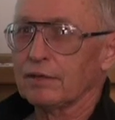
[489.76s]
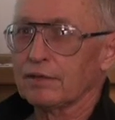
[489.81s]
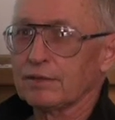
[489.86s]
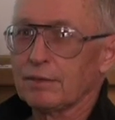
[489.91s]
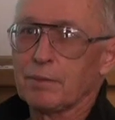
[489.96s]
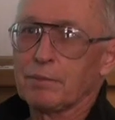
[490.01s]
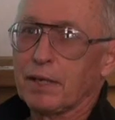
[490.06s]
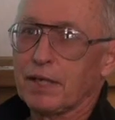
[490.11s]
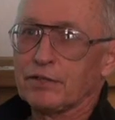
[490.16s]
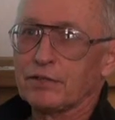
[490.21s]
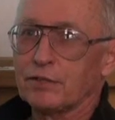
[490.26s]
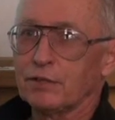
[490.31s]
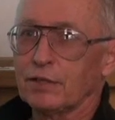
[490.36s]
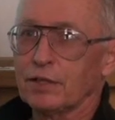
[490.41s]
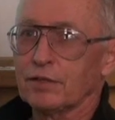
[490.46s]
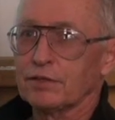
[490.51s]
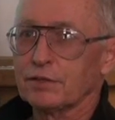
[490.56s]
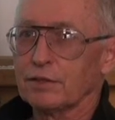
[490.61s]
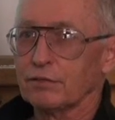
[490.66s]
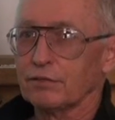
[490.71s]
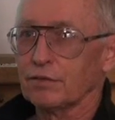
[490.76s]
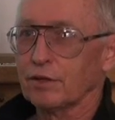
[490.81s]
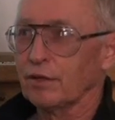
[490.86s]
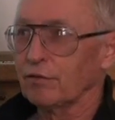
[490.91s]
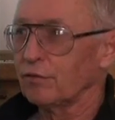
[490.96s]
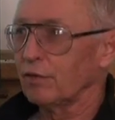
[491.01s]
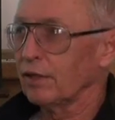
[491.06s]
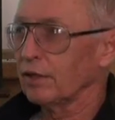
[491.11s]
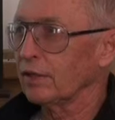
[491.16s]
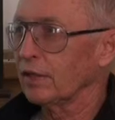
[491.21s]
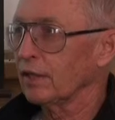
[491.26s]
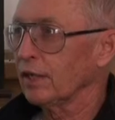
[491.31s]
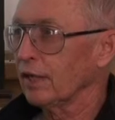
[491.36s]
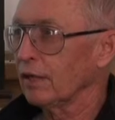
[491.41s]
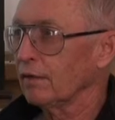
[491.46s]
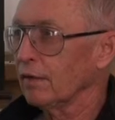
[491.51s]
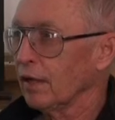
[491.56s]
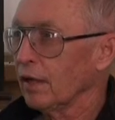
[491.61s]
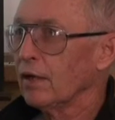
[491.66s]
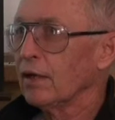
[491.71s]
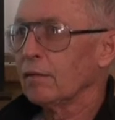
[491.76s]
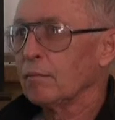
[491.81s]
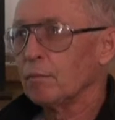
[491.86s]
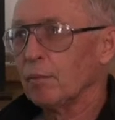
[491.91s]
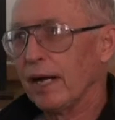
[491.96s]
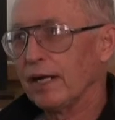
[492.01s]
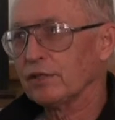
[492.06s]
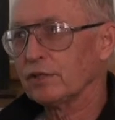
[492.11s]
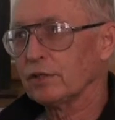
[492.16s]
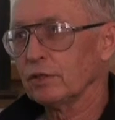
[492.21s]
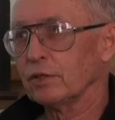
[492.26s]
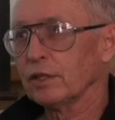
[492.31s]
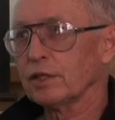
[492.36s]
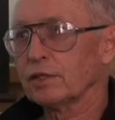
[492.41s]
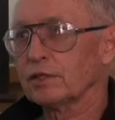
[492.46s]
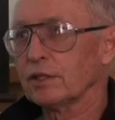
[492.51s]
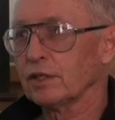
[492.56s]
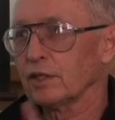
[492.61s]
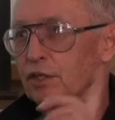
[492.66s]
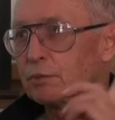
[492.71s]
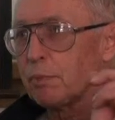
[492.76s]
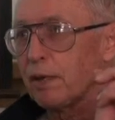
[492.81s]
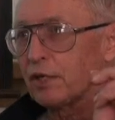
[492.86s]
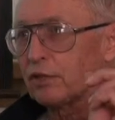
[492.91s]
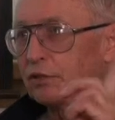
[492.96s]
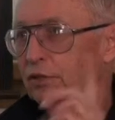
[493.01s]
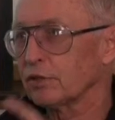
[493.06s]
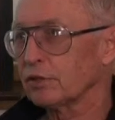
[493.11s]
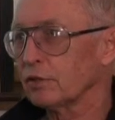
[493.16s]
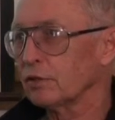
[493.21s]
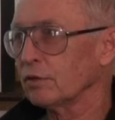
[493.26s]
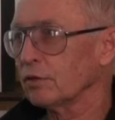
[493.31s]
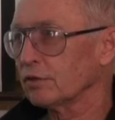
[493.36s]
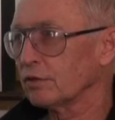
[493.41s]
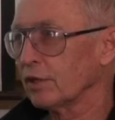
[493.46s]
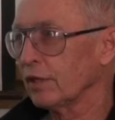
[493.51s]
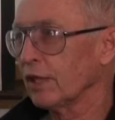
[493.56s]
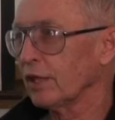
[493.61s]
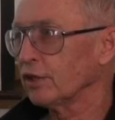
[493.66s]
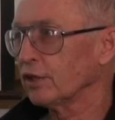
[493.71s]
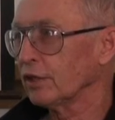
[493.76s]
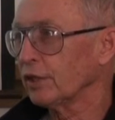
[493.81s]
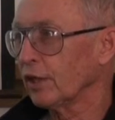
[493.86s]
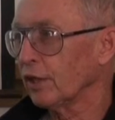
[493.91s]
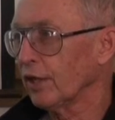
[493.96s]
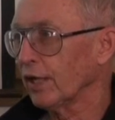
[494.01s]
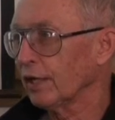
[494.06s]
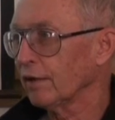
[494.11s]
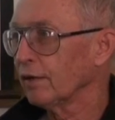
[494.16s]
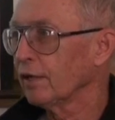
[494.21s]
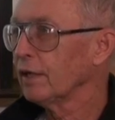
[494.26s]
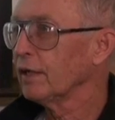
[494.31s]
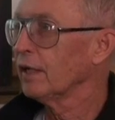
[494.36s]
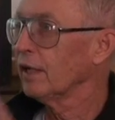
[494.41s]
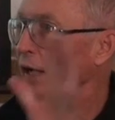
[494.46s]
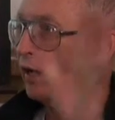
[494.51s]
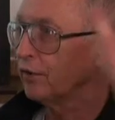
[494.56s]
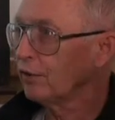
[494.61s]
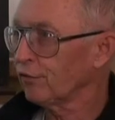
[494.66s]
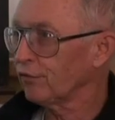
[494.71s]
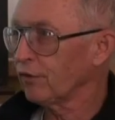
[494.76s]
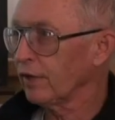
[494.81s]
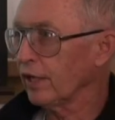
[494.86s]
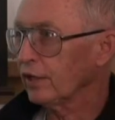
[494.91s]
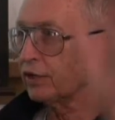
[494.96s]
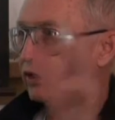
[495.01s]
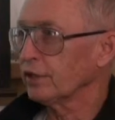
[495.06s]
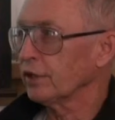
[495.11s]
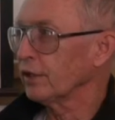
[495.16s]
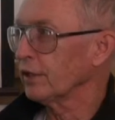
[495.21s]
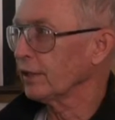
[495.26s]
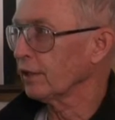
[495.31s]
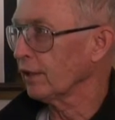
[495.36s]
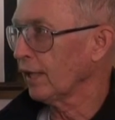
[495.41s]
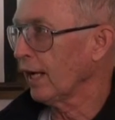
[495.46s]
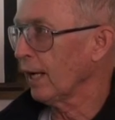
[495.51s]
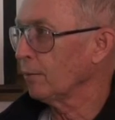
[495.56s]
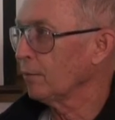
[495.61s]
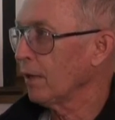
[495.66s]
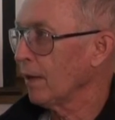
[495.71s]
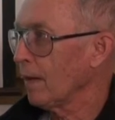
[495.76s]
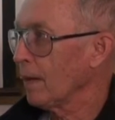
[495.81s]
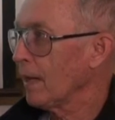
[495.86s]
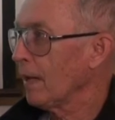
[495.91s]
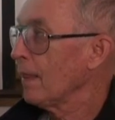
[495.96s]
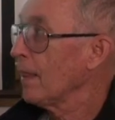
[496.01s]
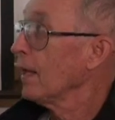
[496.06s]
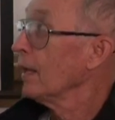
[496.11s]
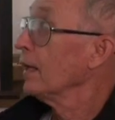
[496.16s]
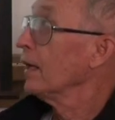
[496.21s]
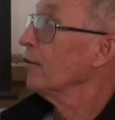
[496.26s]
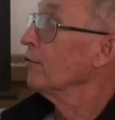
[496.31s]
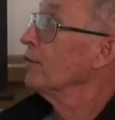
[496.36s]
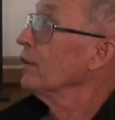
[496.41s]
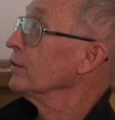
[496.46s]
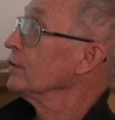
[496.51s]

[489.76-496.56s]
some of my students have written. My students, and especially students in engineering, a different engineering lab, have